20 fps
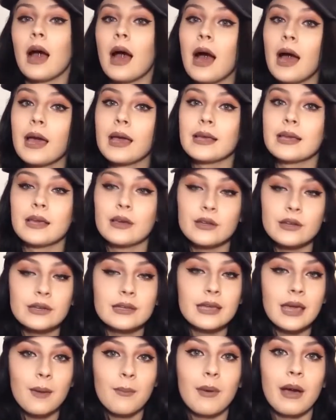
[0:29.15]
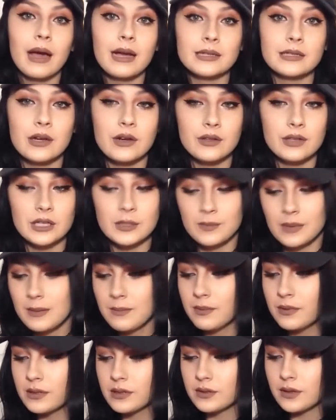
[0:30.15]
i couldn't get back to all these
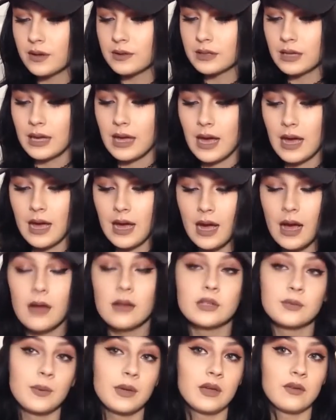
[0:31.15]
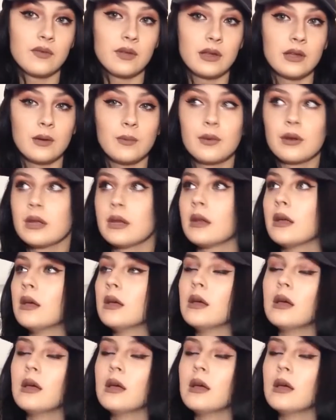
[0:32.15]
people so i was like i'll just make a video about it